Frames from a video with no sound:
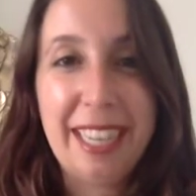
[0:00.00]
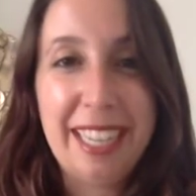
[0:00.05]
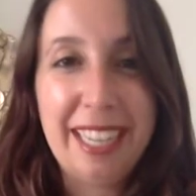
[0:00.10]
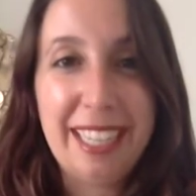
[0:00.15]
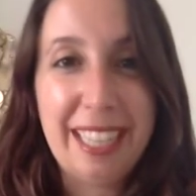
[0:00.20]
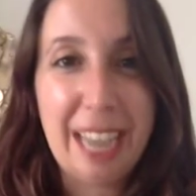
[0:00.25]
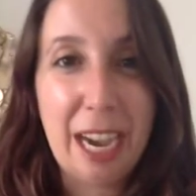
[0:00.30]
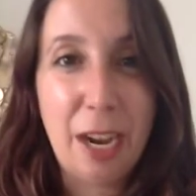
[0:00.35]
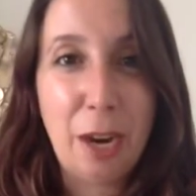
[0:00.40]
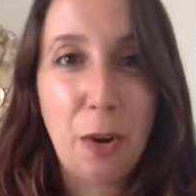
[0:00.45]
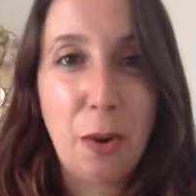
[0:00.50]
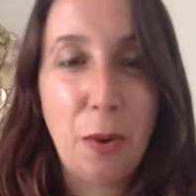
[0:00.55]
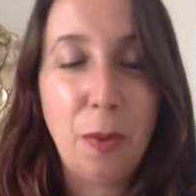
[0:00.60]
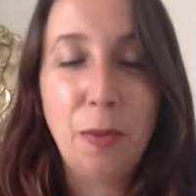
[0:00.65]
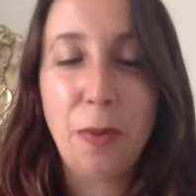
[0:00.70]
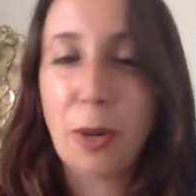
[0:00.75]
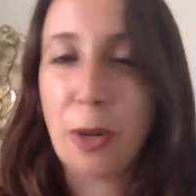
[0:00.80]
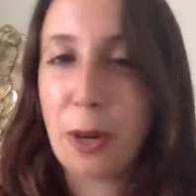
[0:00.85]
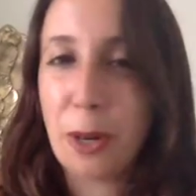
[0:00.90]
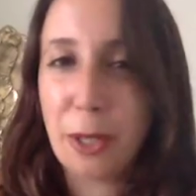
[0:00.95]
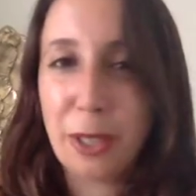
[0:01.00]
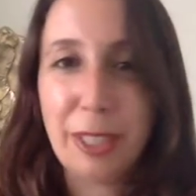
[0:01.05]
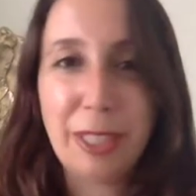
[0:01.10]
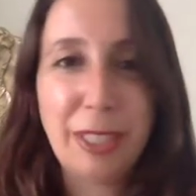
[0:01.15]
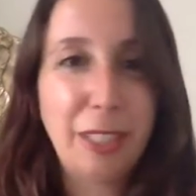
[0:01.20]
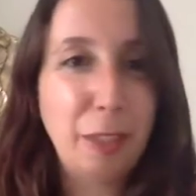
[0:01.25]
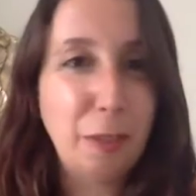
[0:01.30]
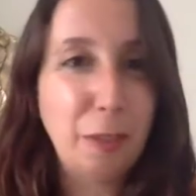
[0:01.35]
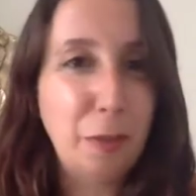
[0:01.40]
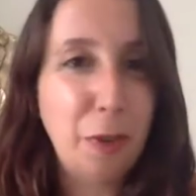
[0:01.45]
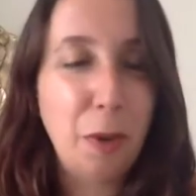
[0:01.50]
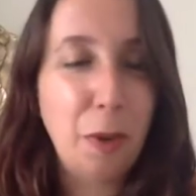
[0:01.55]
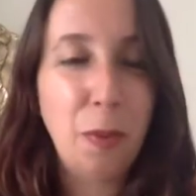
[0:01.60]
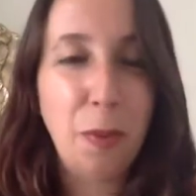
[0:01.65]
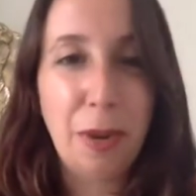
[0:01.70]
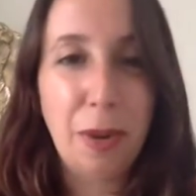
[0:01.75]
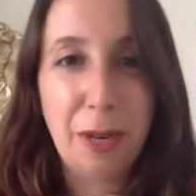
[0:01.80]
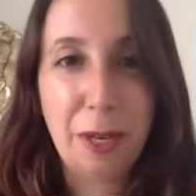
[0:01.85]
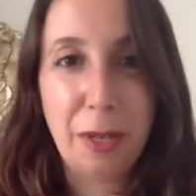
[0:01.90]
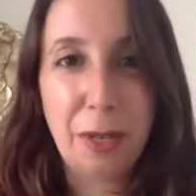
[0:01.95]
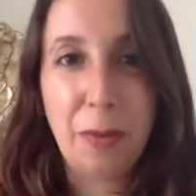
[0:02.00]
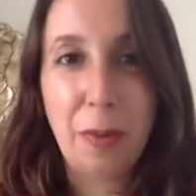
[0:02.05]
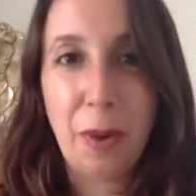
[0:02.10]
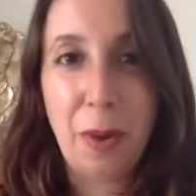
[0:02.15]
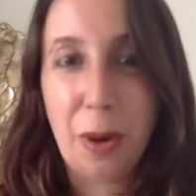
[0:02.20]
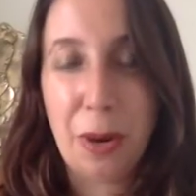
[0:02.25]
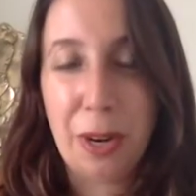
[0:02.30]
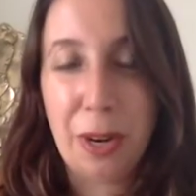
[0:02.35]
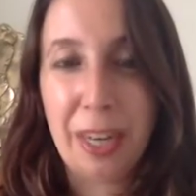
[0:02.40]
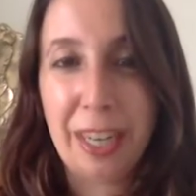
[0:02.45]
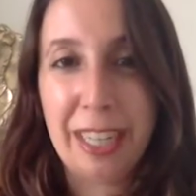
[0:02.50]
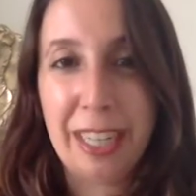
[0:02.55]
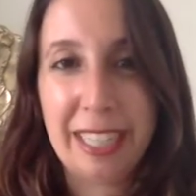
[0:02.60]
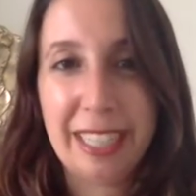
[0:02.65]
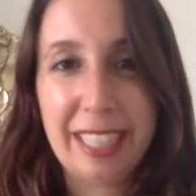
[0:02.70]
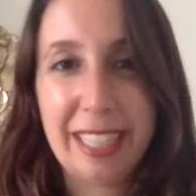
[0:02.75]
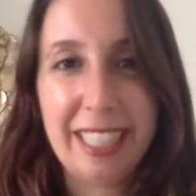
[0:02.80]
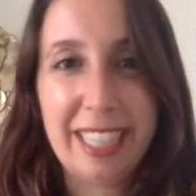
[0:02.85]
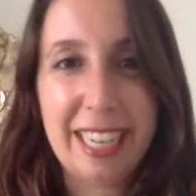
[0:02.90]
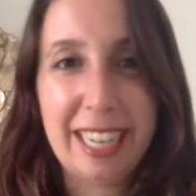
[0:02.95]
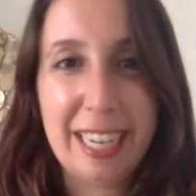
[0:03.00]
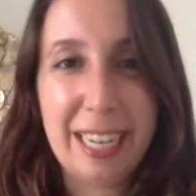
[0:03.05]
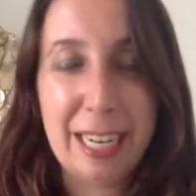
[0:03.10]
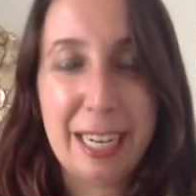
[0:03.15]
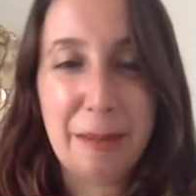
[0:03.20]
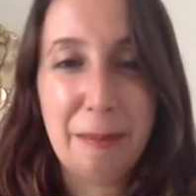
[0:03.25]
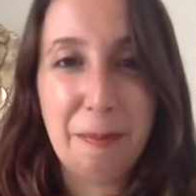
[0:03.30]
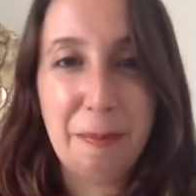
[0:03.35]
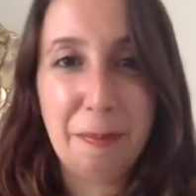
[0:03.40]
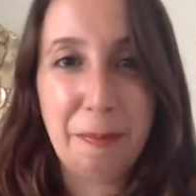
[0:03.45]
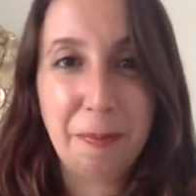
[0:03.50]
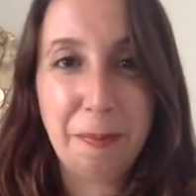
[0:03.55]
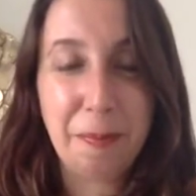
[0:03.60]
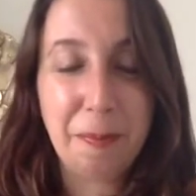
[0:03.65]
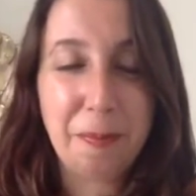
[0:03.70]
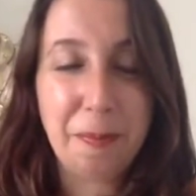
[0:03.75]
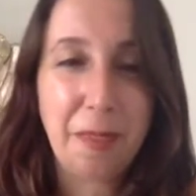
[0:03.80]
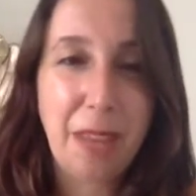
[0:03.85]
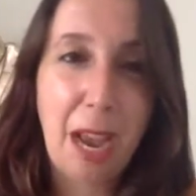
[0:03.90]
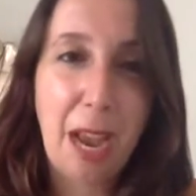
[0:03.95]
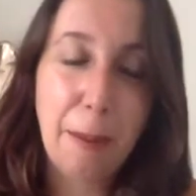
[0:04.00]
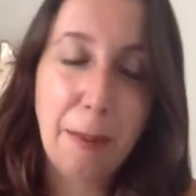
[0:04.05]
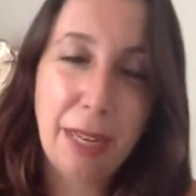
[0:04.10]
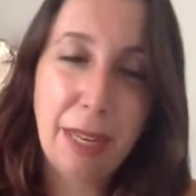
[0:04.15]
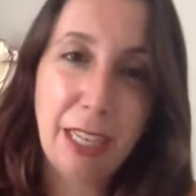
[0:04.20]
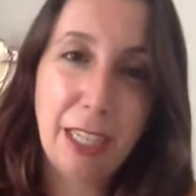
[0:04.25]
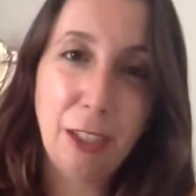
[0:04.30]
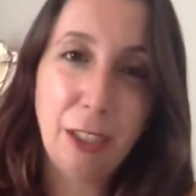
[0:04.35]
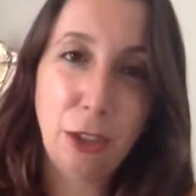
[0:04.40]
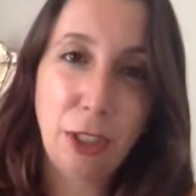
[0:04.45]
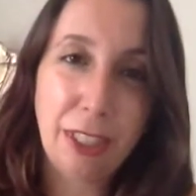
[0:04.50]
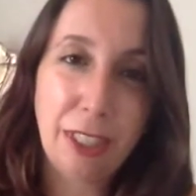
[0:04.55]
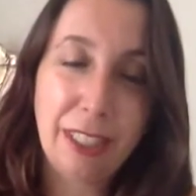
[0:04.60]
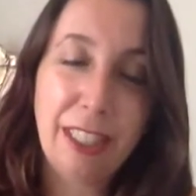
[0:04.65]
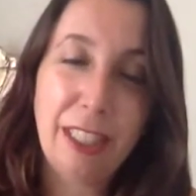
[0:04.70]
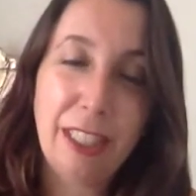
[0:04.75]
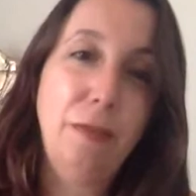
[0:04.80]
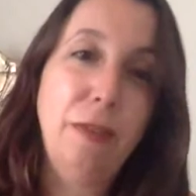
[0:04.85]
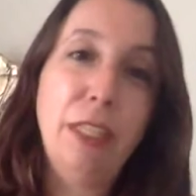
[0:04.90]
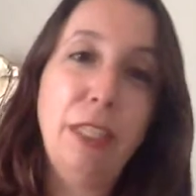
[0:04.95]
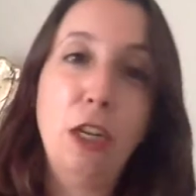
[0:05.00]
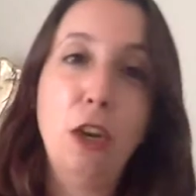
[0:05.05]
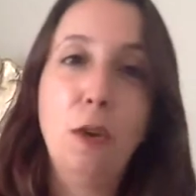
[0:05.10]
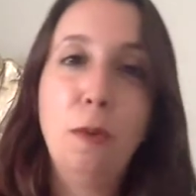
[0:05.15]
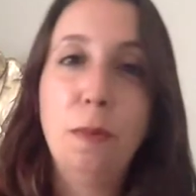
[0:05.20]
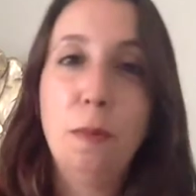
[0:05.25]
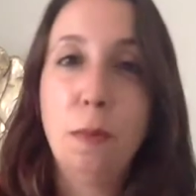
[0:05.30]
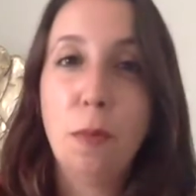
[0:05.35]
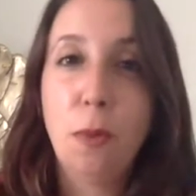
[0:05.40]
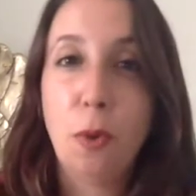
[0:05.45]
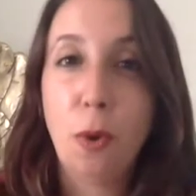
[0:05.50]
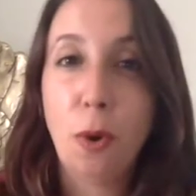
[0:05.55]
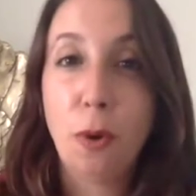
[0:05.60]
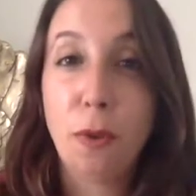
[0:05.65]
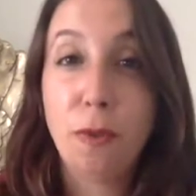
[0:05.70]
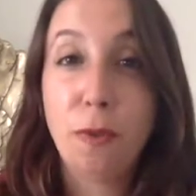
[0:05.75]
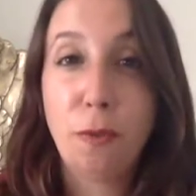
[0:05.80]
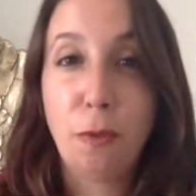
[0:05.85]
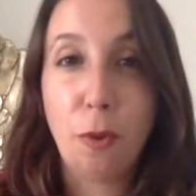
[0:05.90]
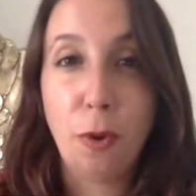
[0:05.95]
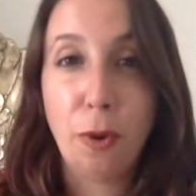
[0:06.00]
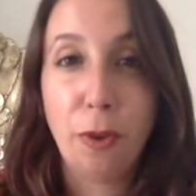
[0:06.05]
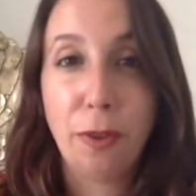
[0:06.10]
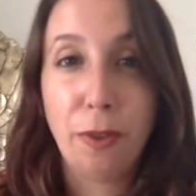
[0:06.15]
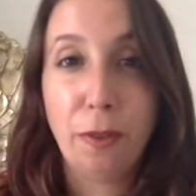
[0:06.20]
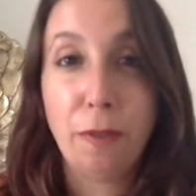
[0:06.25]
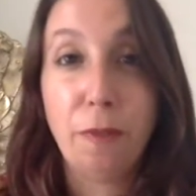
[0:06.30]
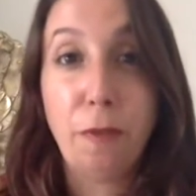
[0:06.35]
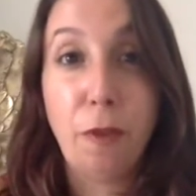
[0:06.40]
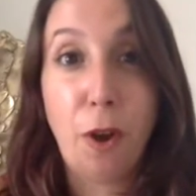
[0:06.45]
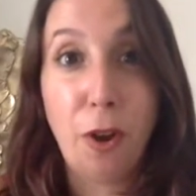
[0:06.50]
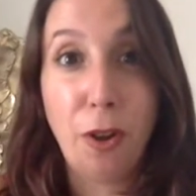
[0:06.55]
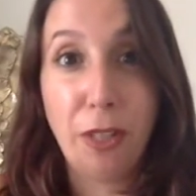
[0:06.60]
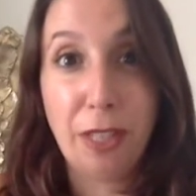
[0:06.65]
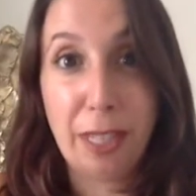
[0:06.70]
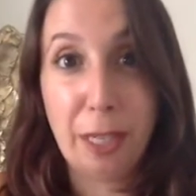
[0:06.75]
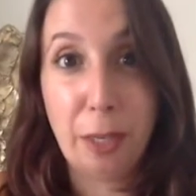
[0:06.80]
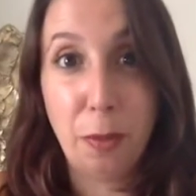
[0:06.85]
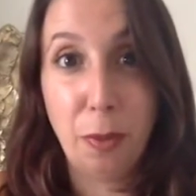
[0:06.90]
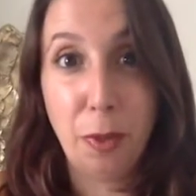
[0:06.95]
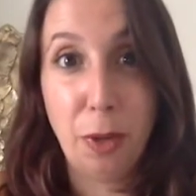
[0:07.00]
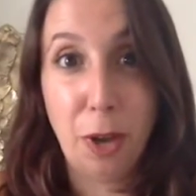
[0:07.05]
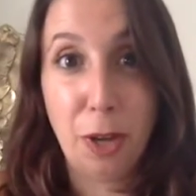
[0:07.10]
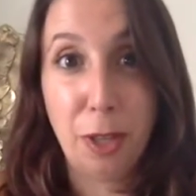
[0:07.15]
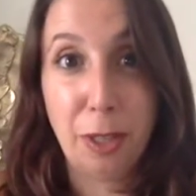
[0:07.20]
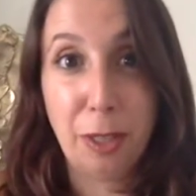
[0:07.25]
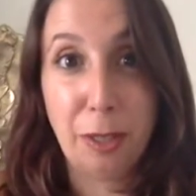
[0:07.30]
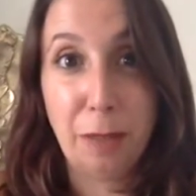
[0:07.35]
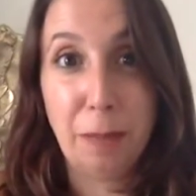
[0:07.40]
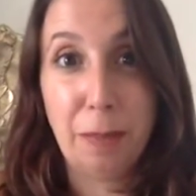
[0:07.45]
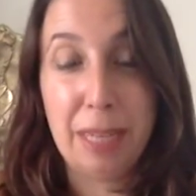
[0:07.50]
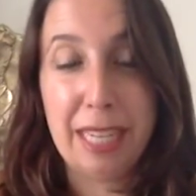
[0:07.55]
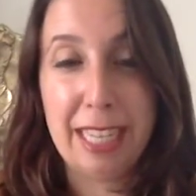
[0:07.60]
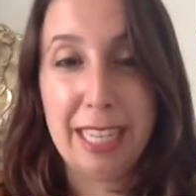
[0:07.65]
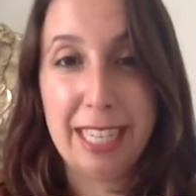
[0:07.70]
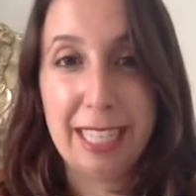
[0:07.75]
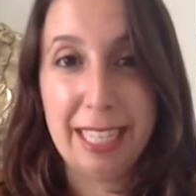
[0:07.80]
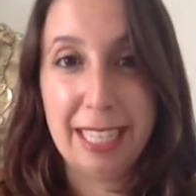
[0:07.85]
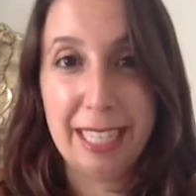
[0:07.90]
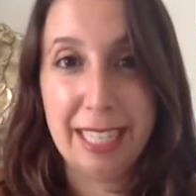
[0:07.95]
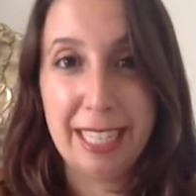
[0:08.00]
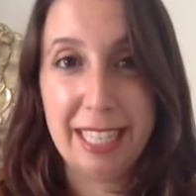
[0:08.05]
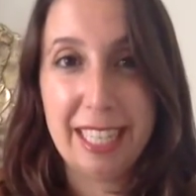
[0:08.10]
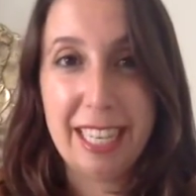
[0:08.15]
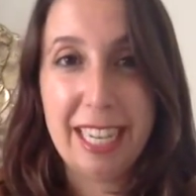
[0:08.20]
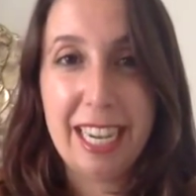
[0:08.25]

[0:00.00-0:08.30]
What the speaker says: Now, regardless of where you are, I'm going to address this video more for the fall equinox because